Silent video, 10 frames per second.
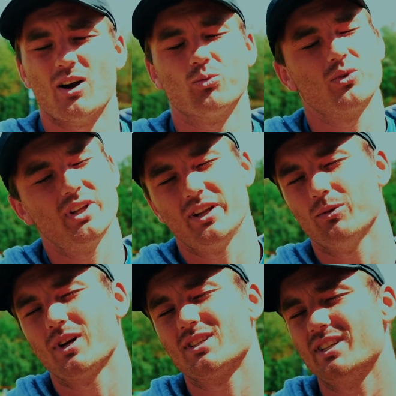I really
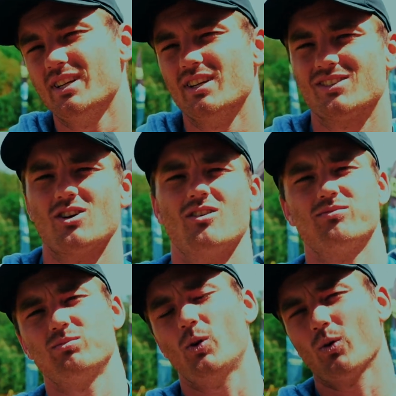want to see disc golf
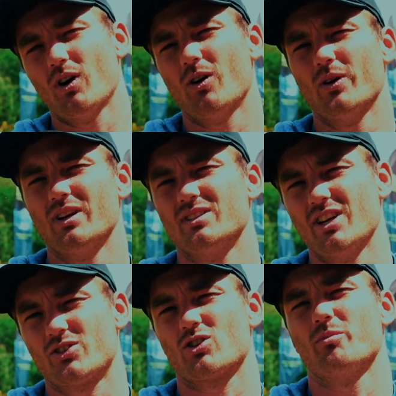grow in
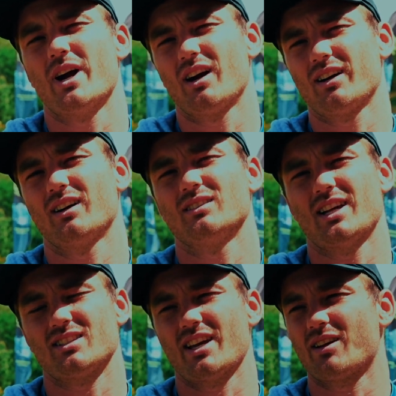Central America.
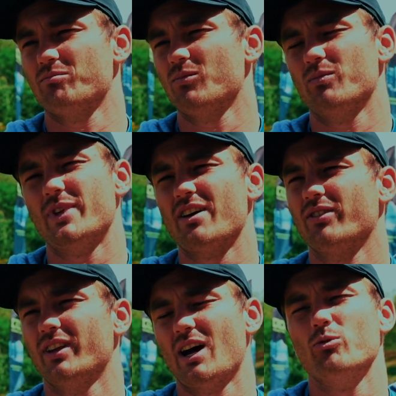That's
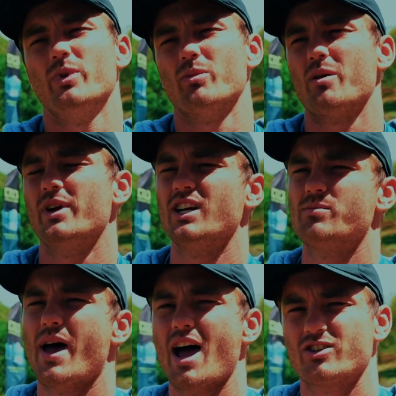definitely, that would be my
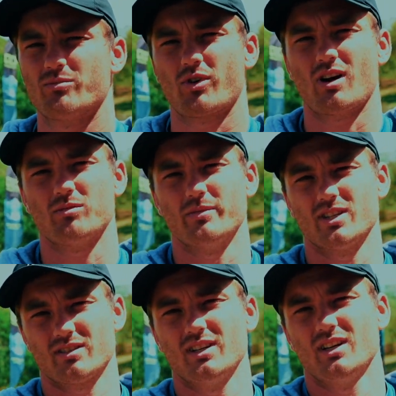biggest passion problem
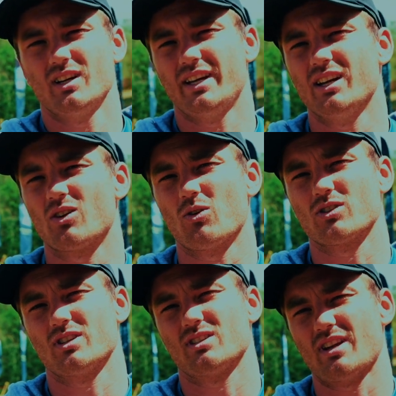is getting
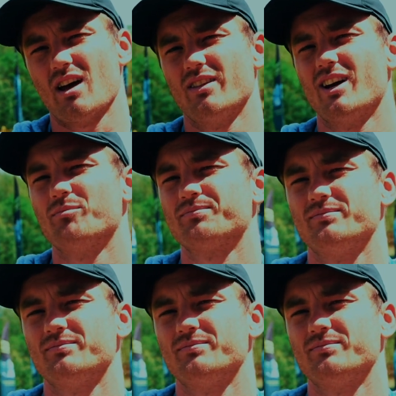courses down there.